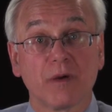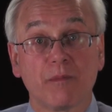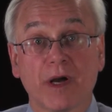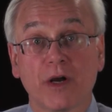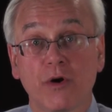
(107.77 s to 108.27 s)

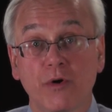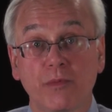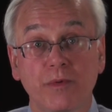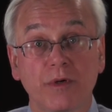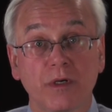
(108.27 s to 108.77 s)
My
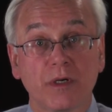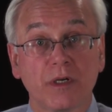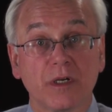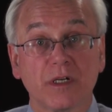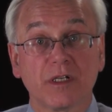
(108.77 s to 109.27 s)
hope
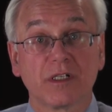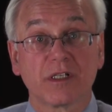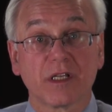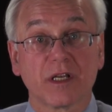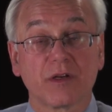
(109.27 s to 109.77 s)

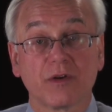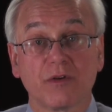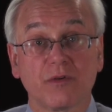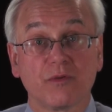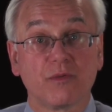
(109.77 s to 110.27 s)
is that
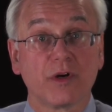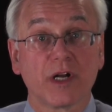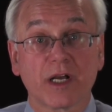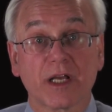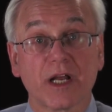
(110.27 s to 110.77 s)
we're
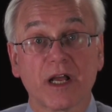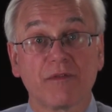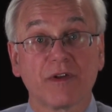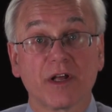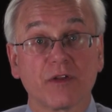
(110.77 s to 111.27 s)
not going to
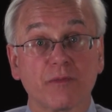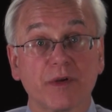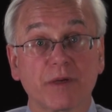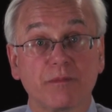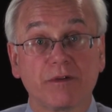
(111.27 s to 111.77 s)
have another
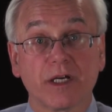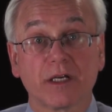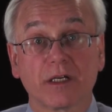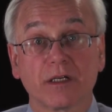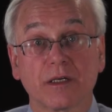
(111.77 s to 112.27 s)
big
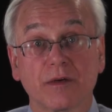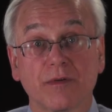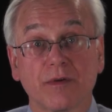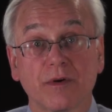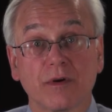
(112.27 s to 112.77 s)
plague.
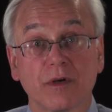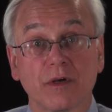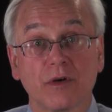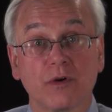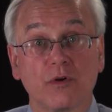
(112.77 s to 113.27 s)

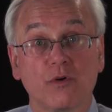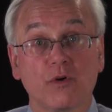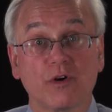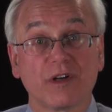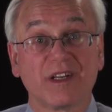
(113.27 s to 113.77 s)

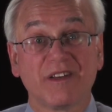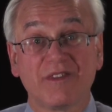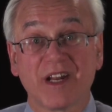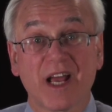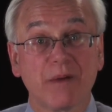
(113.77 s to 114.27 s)
Or if
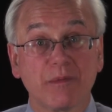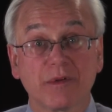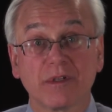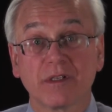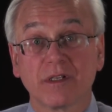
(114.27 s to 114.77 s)
it
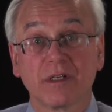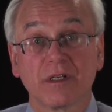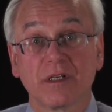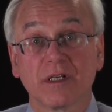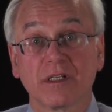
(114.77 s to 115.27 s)
happens,
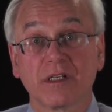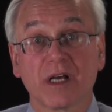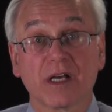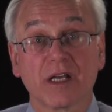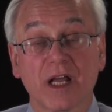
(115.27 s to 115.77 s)
it's
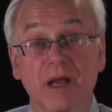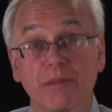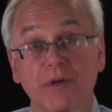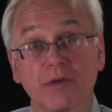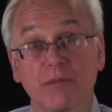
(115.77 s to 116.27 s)
not going to
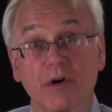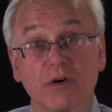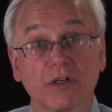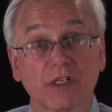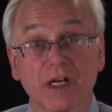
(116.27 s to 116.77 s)
happen
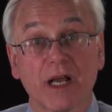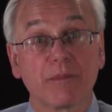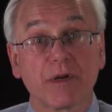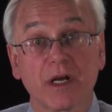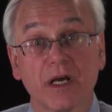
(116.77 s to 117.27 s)
tomorrow, it's going to
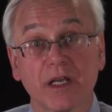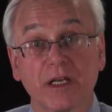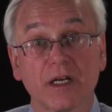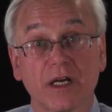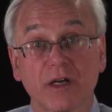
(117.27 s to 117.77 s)
happen
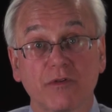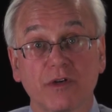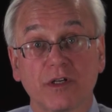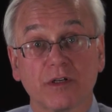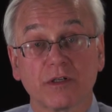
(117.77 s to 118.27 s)
in a
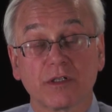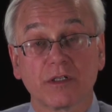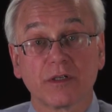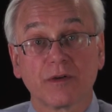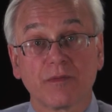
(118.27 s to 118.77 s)
hundred years.